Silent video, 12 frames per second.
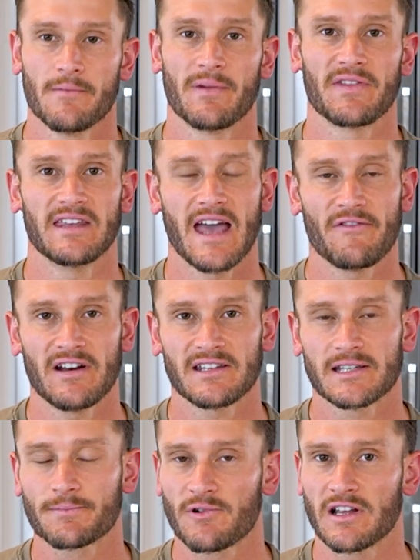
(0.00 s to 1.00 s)
But the
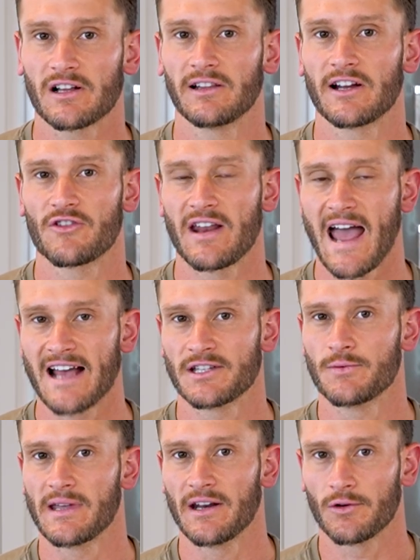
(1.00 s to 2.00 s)
evidence is pretty clear that as
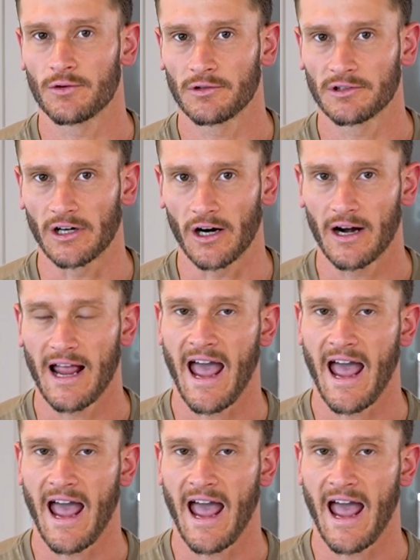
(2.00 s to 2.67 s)
you get older,